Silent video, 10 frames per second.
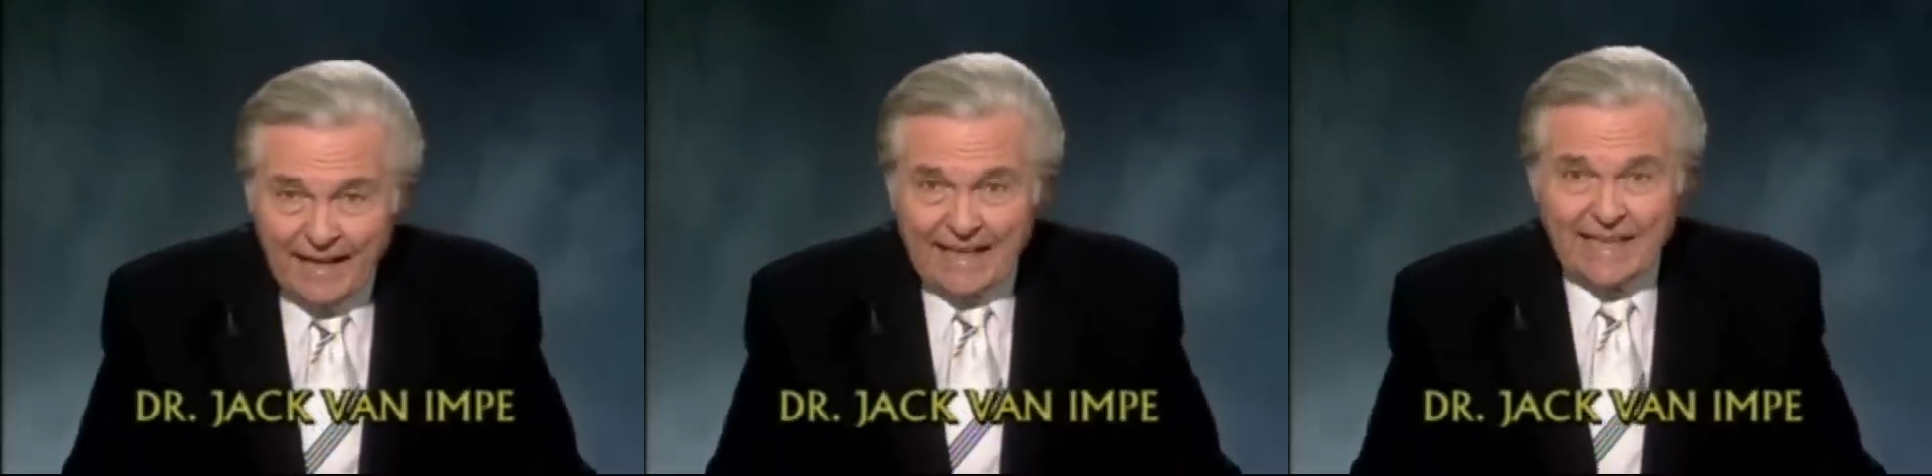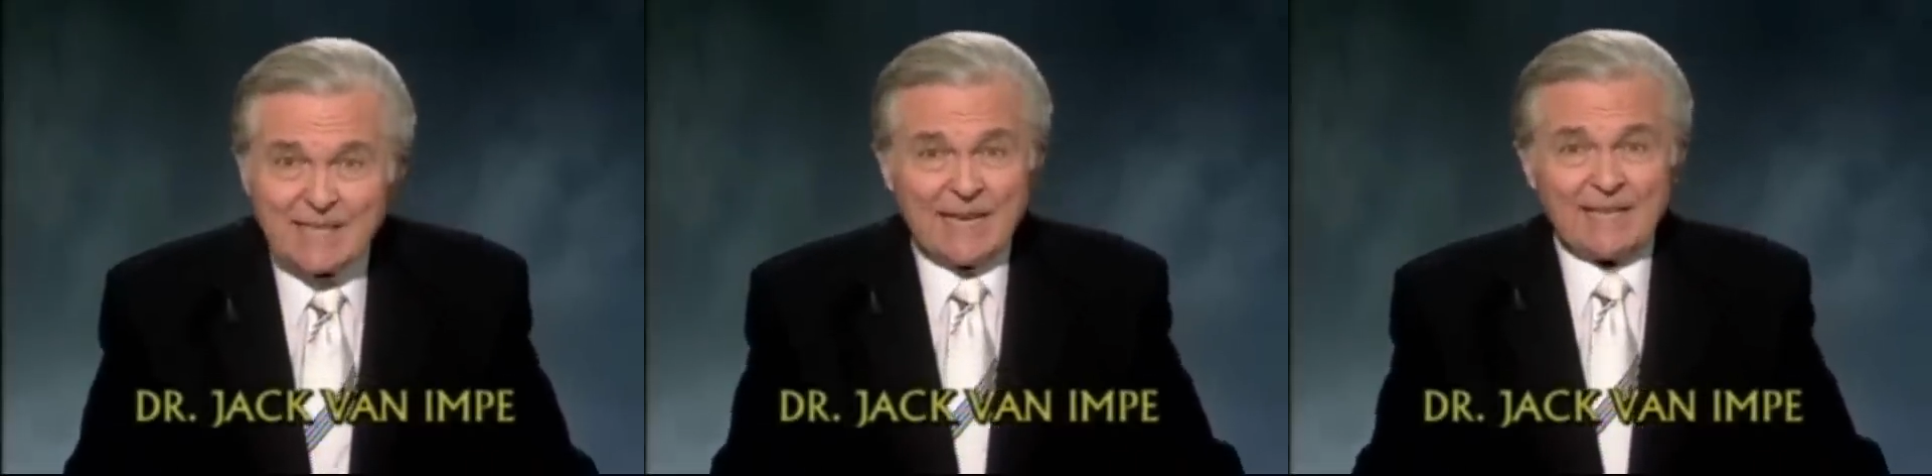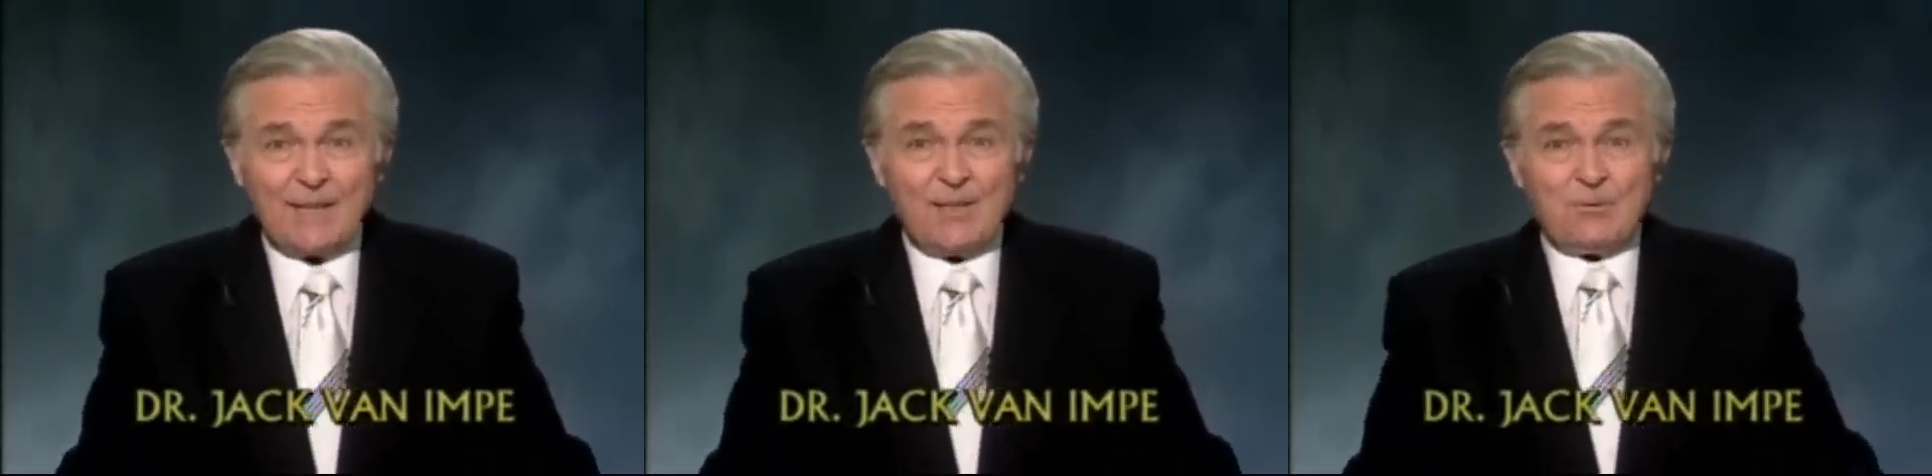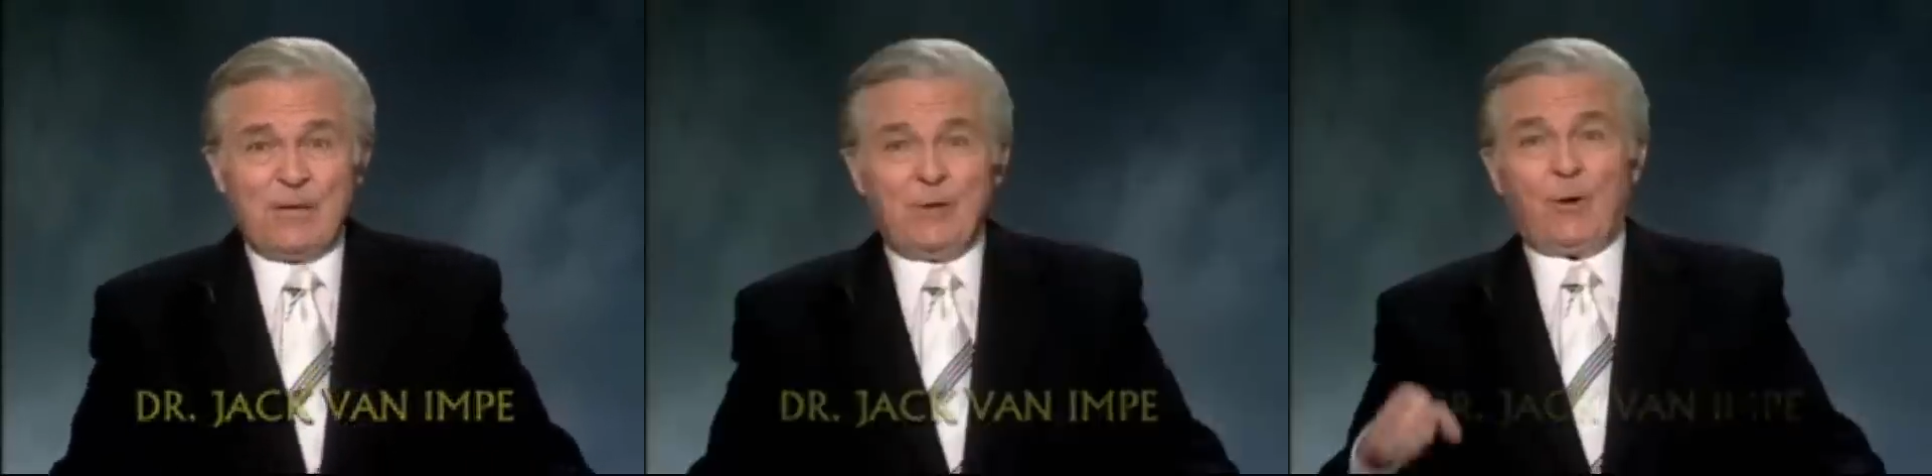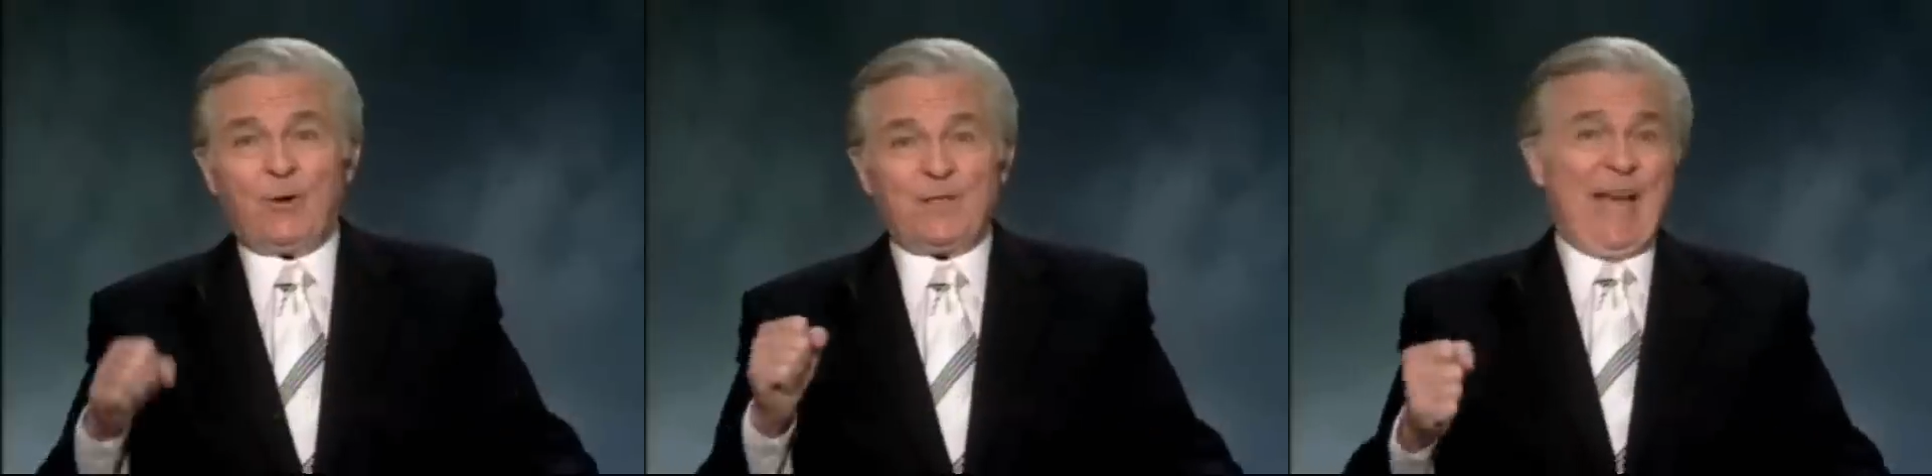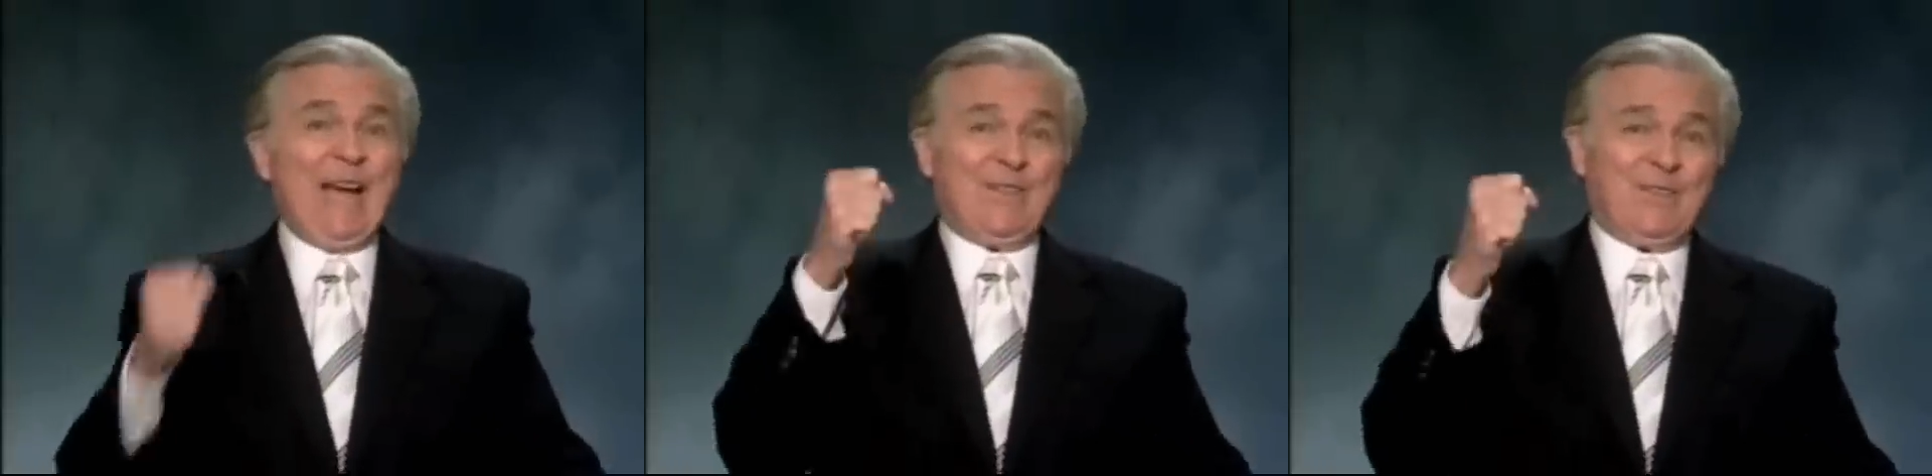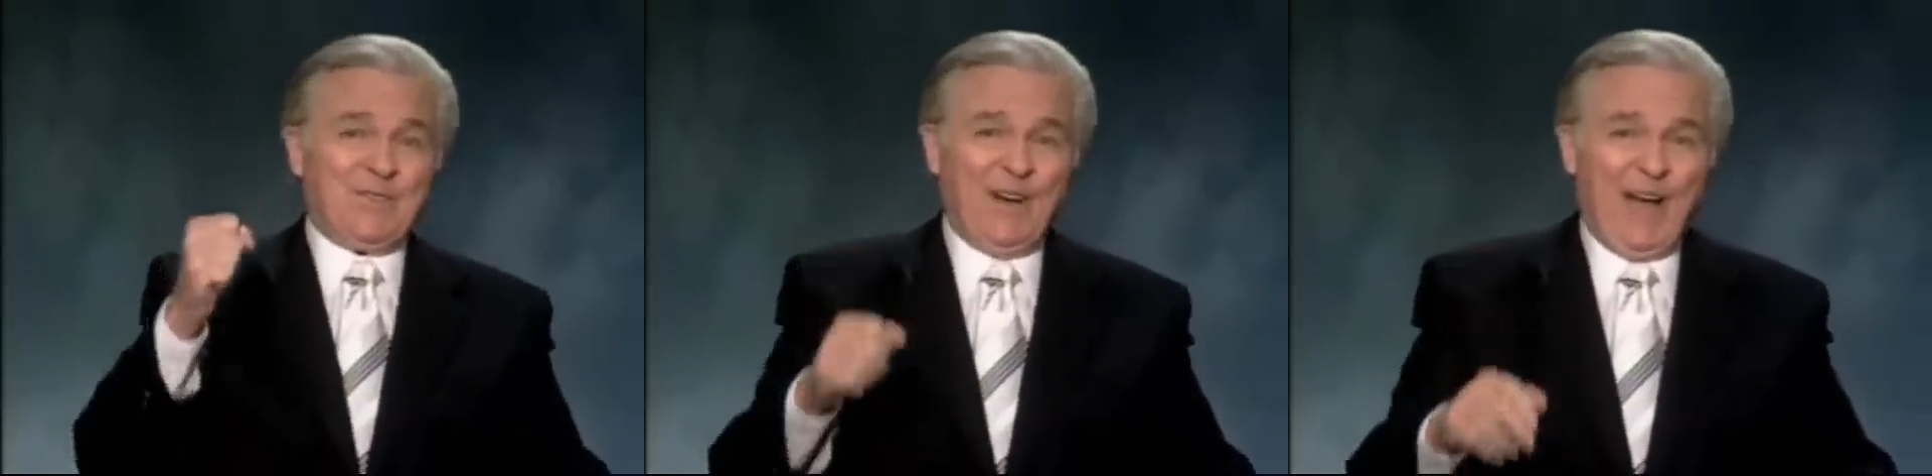And I'd stand on the street corners,
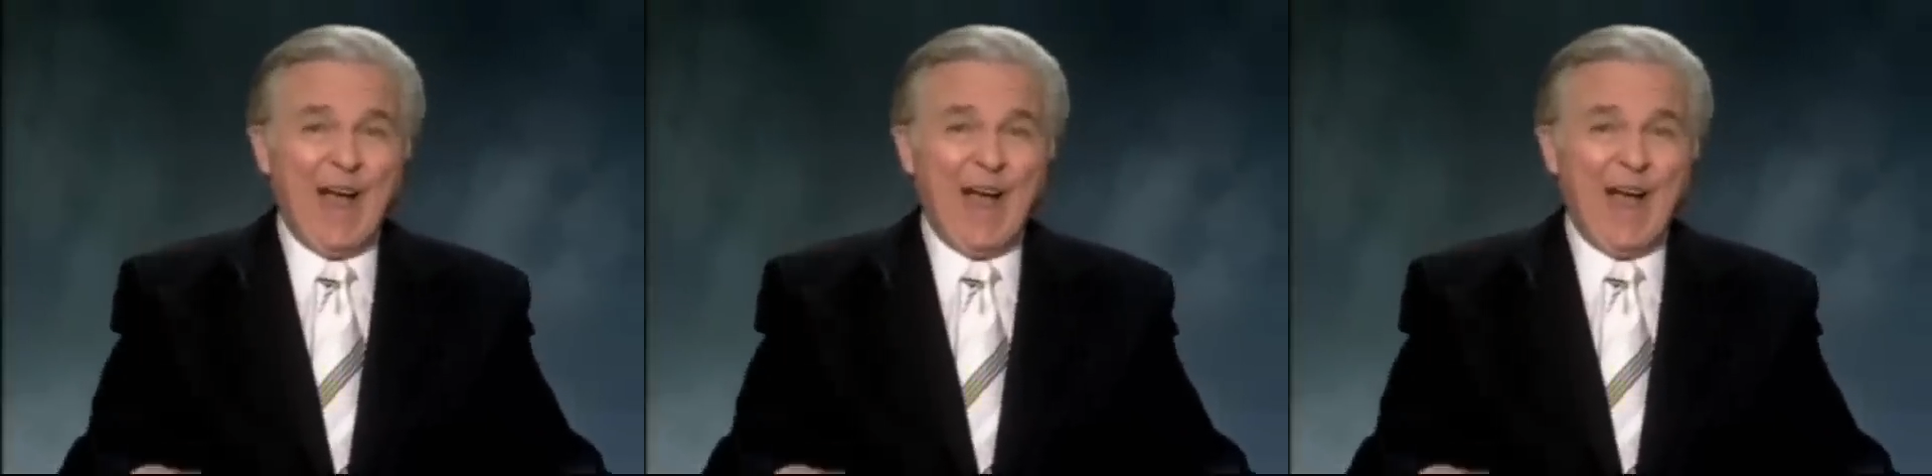extra,